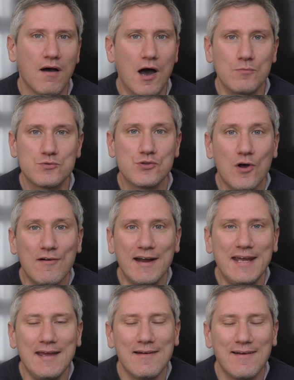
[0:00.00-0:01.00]
I'm
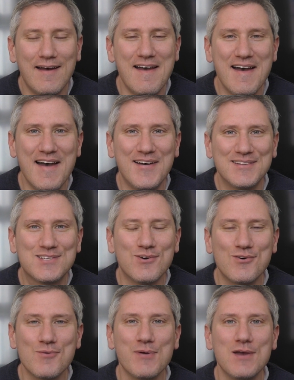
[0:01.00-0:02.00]
sorry to
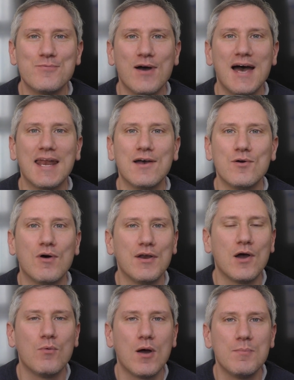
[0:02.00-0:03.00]
all the people out there who I
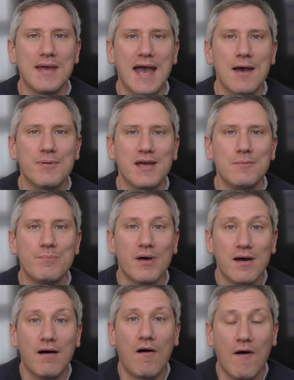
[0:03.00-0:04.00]
know won't be happy,
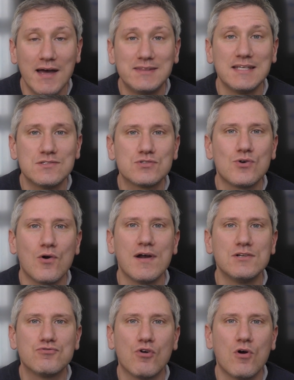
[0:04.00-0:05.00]
but I did score
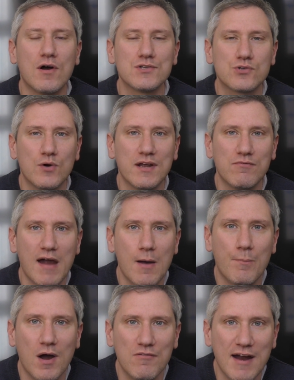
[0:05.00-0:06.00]
it a draw. I scored it
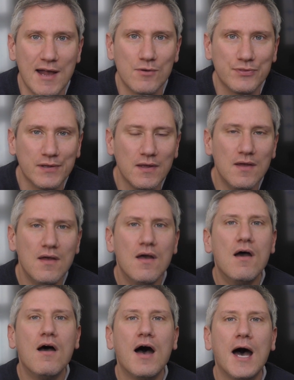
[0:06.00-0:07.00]
round by round.
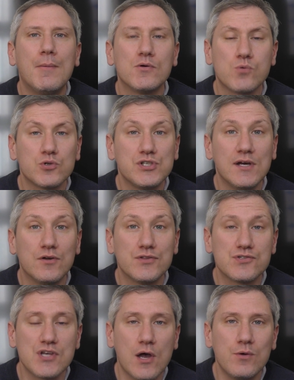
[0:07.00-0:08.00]
I was watching it on
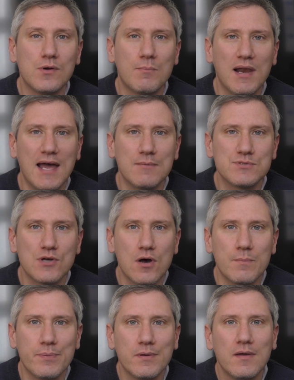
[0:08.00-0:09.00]
the Zone on my
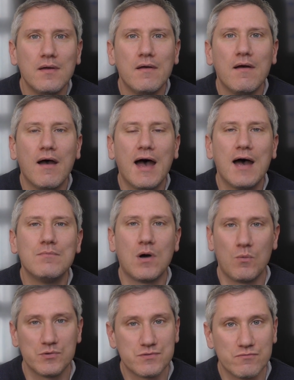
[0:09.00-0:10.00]
laptop. I
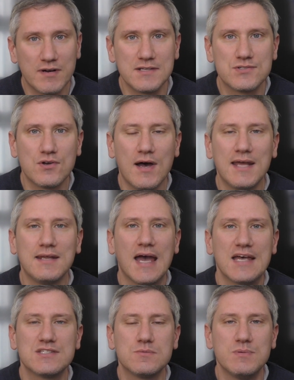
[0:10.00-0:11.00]
wasn't ringside, it
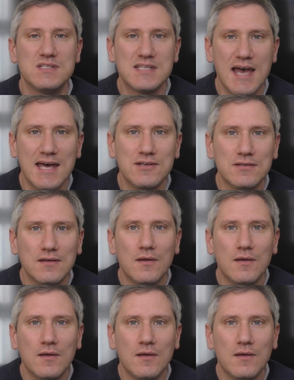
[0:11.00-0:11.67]
has to be said.